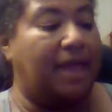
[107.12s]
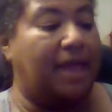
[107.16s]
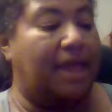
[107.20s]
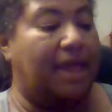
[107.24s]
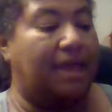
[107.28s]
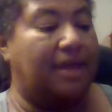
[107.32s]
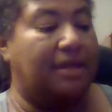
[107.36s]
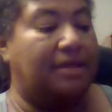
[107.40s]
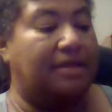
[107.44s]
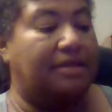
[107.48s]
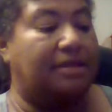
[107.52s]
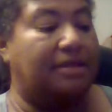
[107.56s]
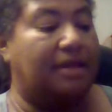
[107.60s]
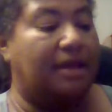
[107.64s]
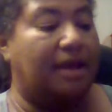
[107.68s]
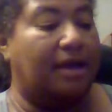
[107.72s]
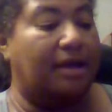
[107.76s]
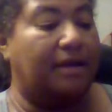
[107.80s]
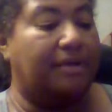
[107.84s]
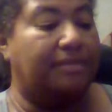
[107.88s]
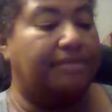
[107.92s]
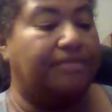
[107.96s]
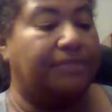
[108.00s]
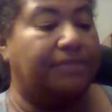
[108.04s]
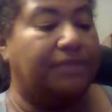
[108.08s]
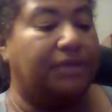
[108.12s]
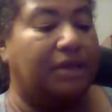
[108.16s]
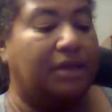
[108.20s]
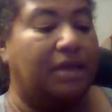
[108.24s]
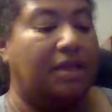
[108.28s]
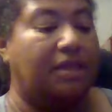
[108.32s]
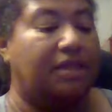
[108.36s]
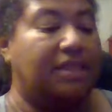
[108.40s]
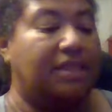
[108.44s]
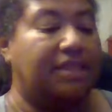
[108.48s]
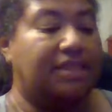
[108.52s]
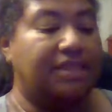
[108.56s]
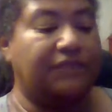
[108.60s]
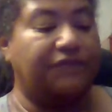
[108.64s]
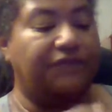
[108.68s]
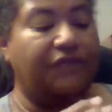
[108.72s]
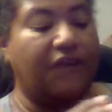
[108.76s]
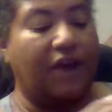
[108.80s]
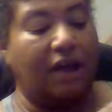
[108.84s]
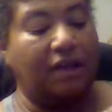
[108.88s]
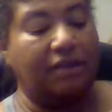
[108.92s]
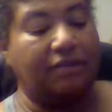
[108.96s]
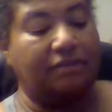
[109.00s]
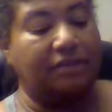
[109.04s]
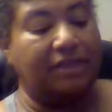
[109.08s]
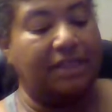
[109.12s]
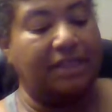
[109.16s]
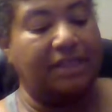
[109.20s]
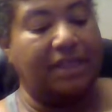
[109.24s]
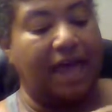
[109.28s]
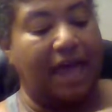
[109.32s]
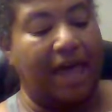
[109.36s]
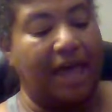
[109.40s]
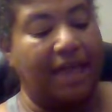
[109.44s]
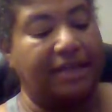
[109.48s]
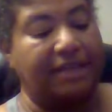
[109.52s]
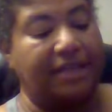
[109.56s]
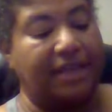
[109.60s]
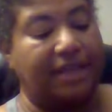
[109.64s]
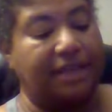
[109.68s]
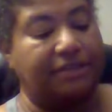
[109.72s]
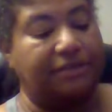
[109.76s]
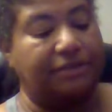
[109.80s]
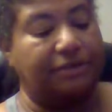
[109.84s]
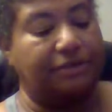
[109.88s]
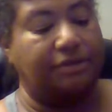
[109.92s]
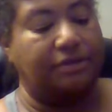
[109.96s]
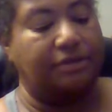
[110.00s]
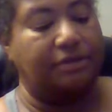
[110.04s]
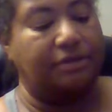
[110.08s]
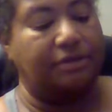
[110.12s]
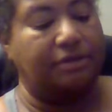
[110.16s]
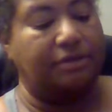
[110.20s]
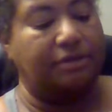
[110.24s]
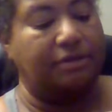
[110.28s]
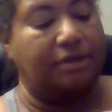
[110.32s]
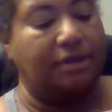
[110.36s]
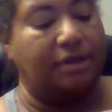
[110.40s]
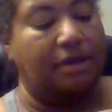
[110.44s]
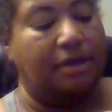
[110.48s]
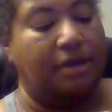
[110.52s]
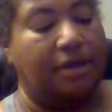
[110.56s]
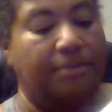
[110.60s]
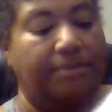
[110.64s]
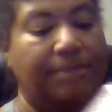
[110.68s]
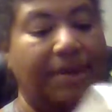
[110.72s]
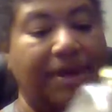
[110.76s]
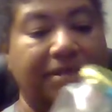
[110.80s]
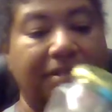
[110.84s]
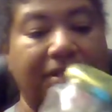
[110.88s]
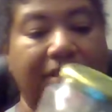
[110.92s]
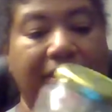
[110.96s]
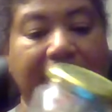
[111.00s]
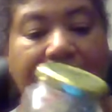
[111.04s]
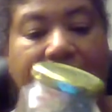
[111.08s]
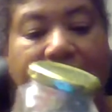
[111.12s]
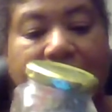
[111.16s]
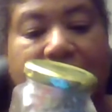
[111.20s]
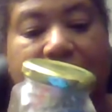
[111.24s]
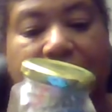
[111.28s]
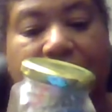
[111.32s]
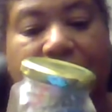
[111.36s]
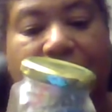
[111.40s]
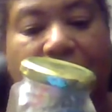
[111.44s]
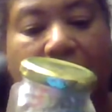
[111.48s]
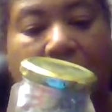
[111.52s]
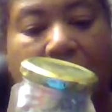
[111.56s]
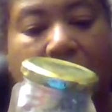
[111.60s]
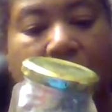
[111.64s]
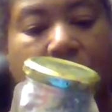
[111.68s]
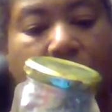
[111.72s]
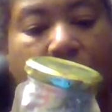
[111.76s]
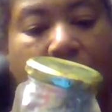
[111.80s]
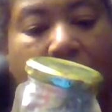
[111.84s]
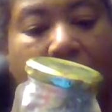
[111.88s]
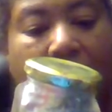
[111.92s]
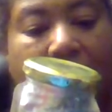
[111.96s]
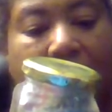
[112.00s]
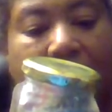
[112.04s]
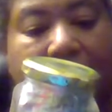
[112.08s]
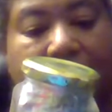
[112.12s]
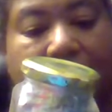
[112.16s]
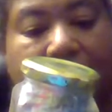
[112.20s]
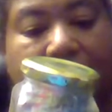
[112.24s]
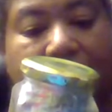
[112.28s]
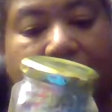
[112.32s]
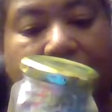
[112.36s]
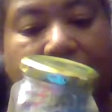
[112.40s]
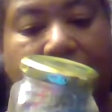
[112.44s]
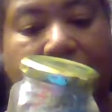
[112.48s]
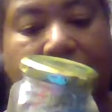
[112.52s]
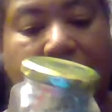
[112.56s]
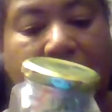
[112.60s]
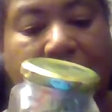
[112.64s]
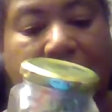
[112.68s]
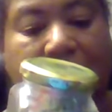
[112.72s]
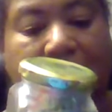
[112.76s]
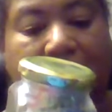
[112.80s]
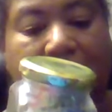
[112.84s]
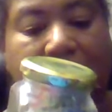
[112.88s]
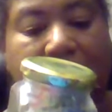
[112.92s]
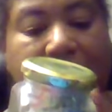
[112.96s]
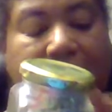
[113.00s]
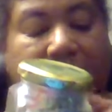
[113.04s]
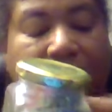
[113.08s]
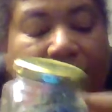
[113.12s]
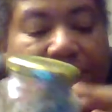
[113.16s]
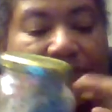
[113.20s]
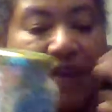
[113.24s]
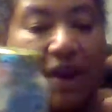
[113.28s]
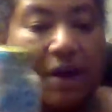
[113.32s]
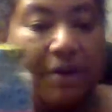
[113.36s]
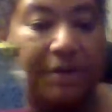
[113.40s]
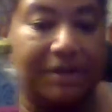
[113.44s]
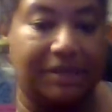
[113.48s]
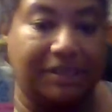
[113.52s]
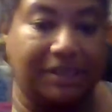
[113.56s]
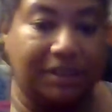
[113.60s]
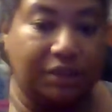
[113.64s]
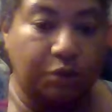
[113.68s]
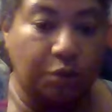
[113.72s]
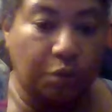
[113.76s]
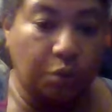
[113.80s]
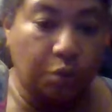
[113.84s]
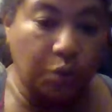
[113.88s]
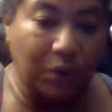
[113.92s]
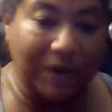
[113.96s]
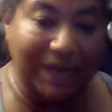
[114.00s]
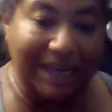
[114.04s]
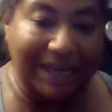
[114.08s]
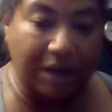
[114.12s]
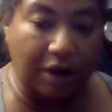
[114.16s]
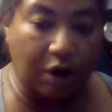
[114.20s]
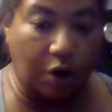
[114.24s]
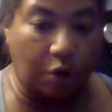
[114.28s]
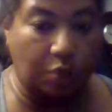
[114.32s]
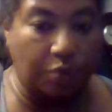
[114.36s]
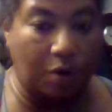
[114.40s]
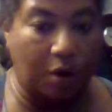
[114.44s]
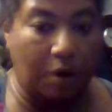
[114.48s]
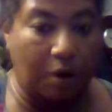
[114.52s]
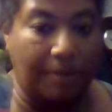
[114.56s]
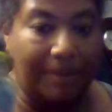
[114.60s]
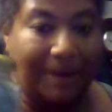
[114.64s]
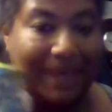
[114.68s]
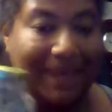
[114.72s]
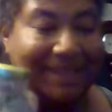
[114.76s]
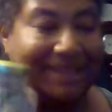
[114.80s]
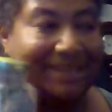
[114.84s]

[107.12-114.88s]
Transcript: And this is found in the high desert. Basically, this is found where I live. And it's a very sweet aroma.